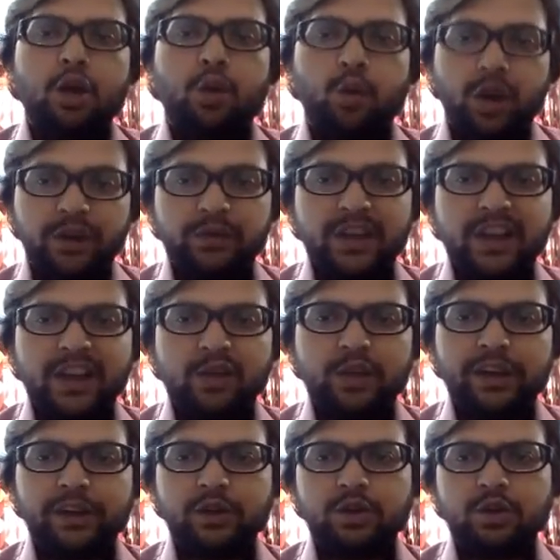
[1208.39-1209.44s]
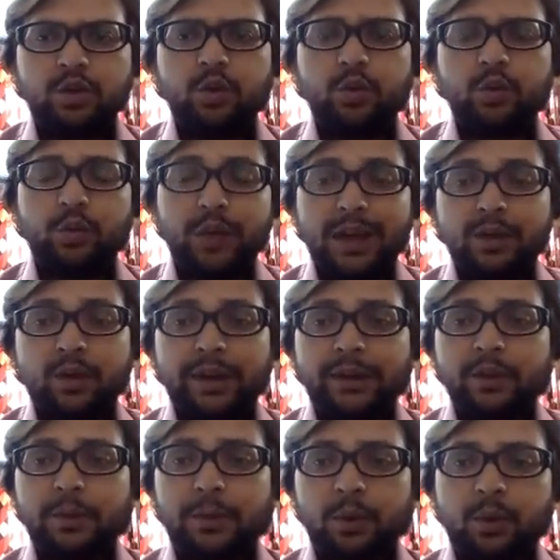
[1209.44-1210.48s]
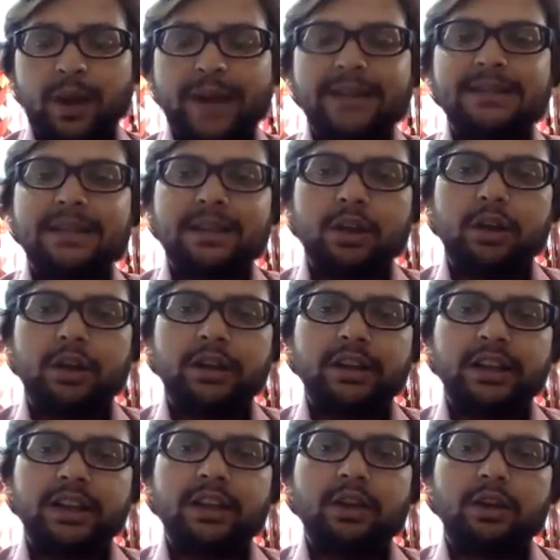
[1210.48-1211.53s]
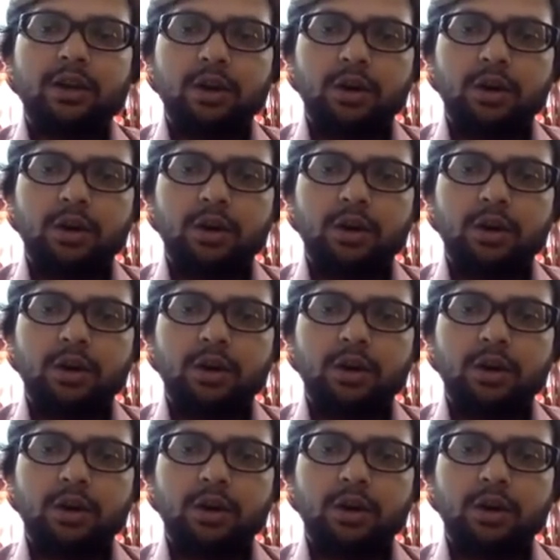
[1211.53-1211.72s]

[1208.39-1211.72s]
what we are going to do, we are going to provide security